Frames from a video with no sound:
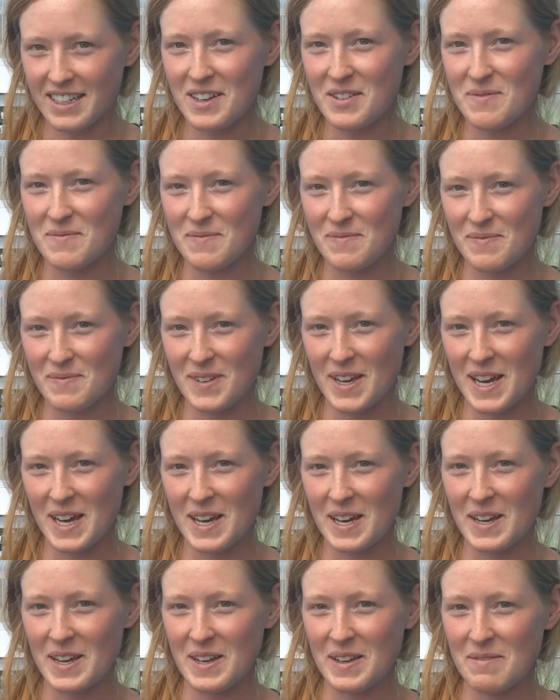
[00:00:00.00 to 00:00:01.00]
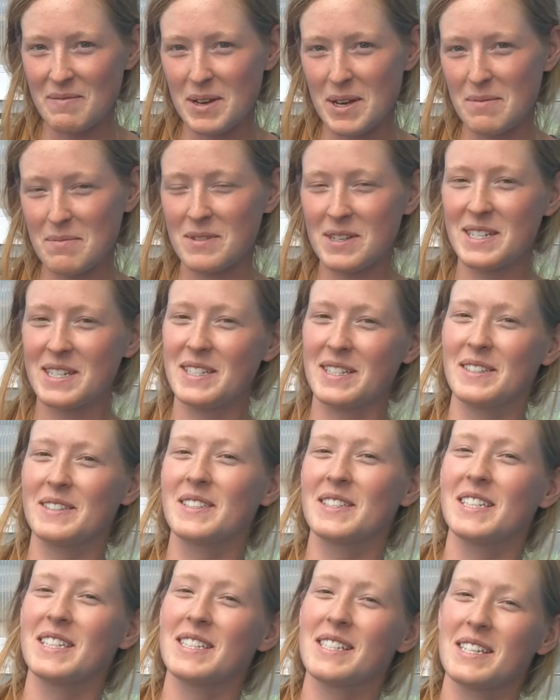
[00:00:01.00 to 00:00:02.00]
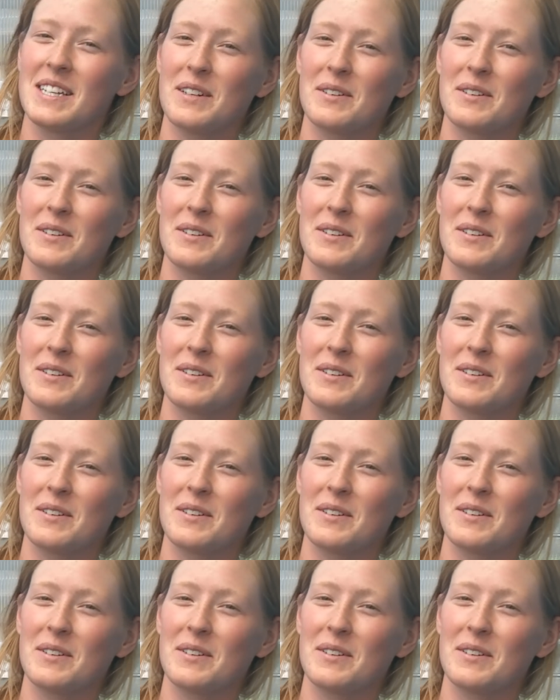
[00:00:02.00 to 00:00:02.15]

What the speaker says: Yep. I'm Emily Douglas.